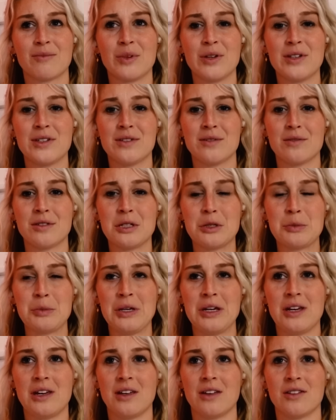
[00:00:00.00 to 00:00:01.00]
Please don't tell
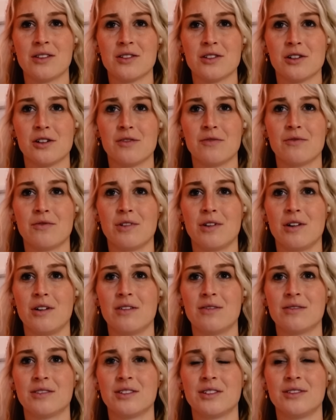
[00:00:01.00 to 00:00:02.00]
me kids are
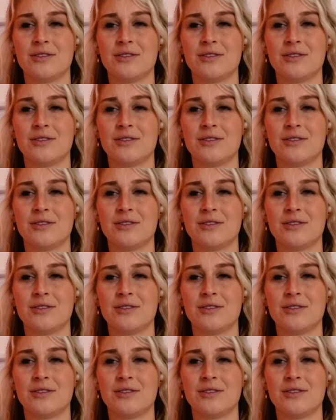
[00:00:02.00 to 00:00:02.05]
involved.